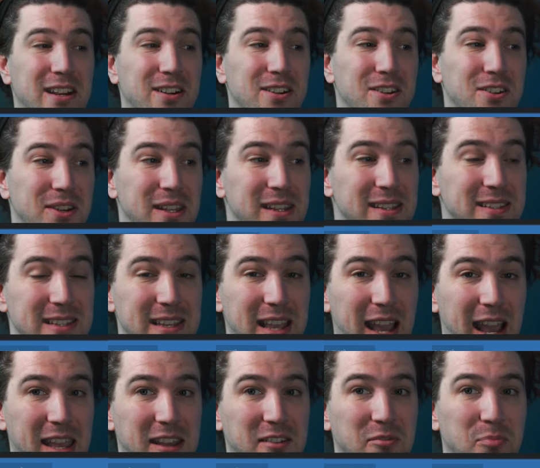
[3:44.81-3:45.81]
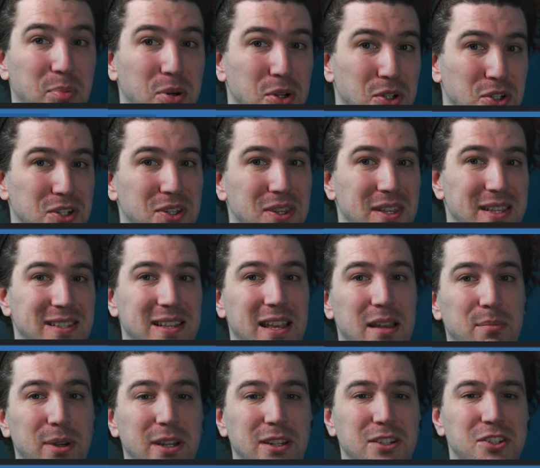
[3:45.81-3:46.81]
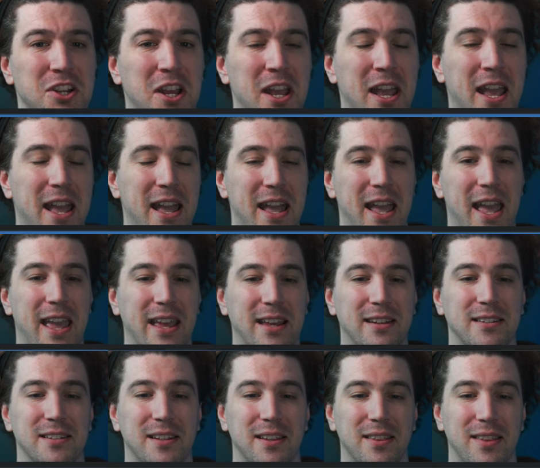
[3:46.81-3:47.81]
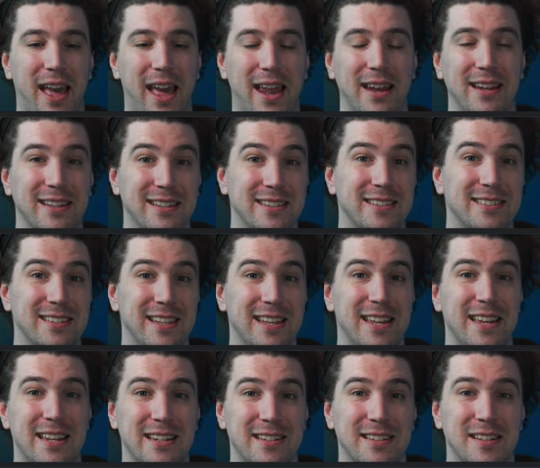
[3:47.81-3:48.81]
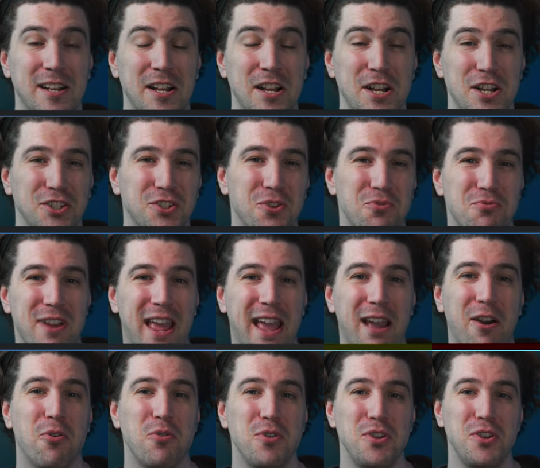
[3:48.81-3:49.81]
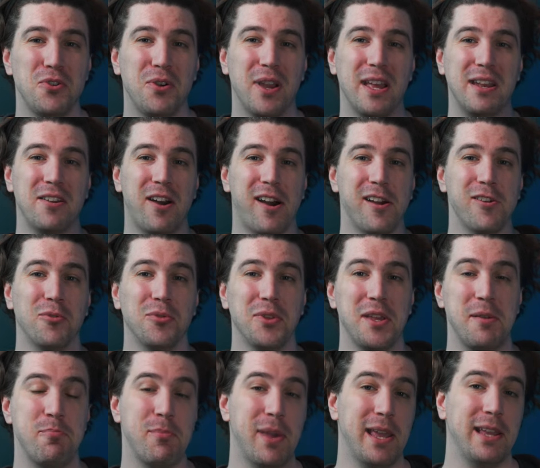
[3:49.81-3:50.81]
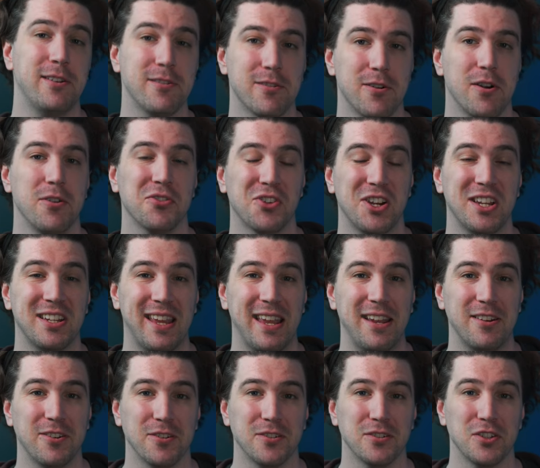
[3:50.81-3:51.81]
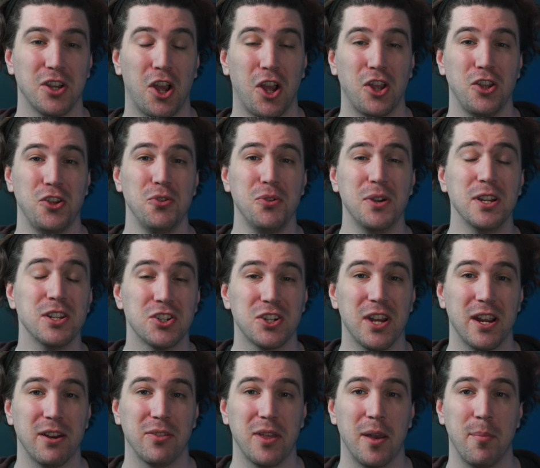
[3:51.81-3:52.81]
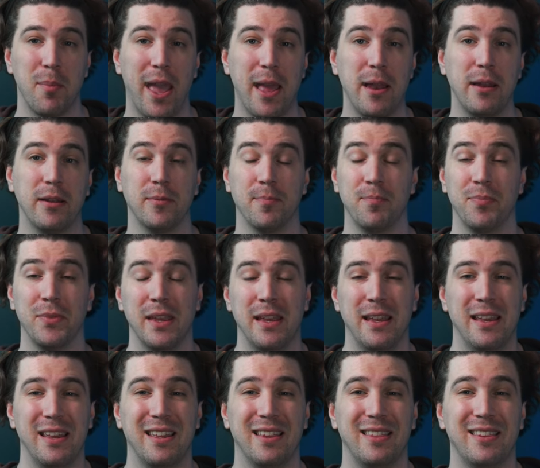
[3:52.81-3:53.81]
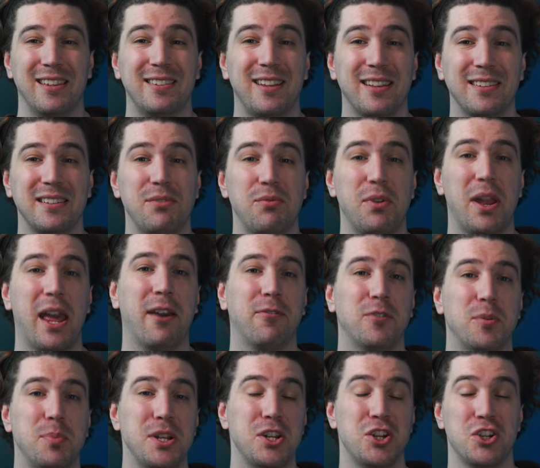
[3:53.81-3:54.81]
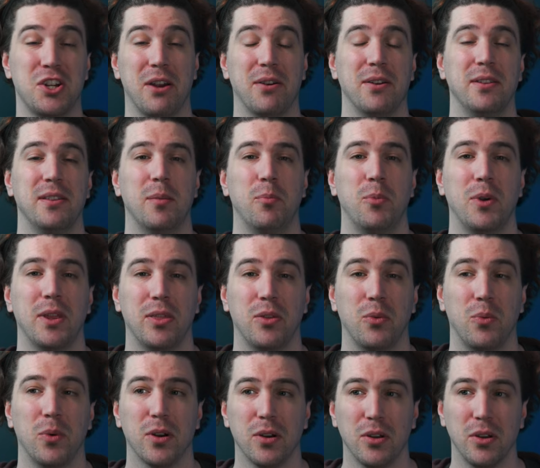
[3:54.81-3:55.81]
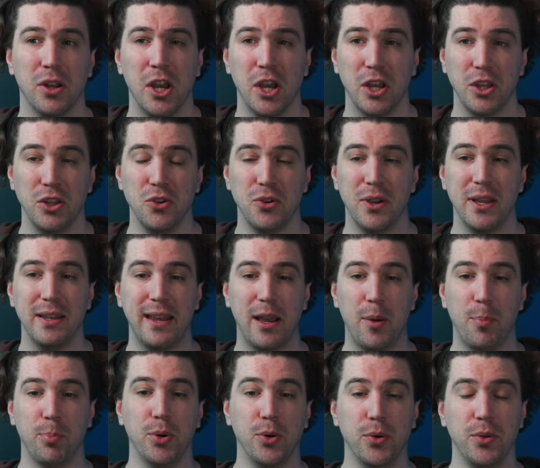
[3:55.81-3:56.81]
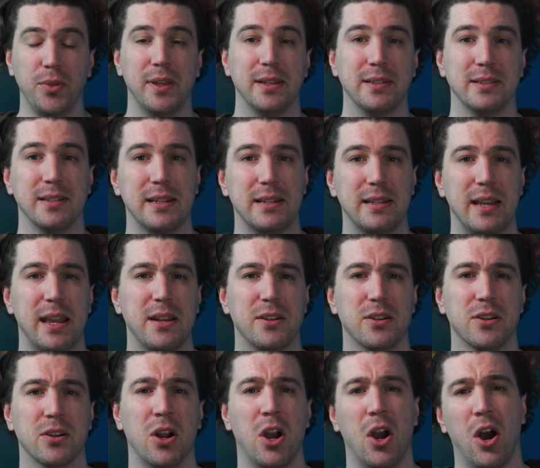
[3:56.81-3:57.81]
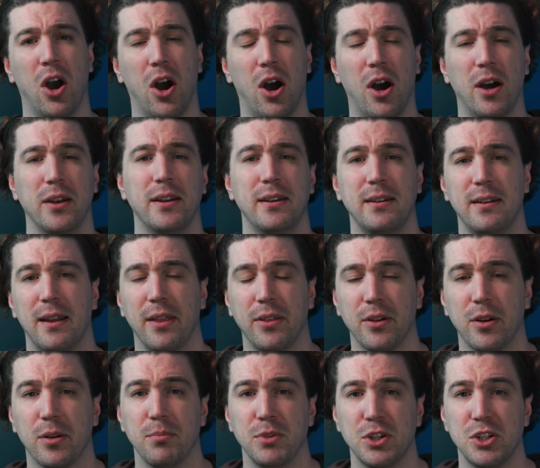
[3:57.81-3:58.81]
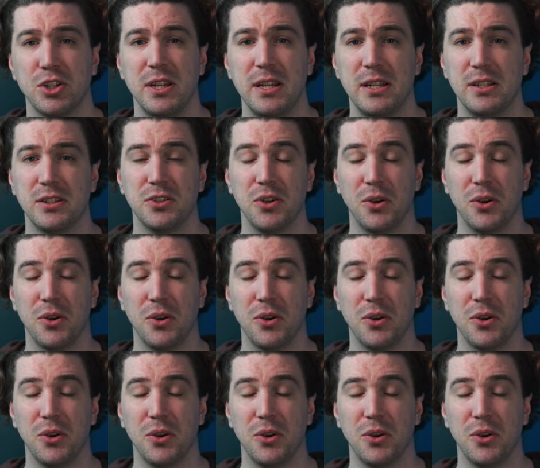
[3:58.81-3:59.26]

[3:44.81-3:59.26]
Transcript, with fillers: Here you can see I have pushed this image and that is it. So now you can not only make your own containers, you can share them and this doesn't even have to be sharing them with the world. You can now pull this container on another machine.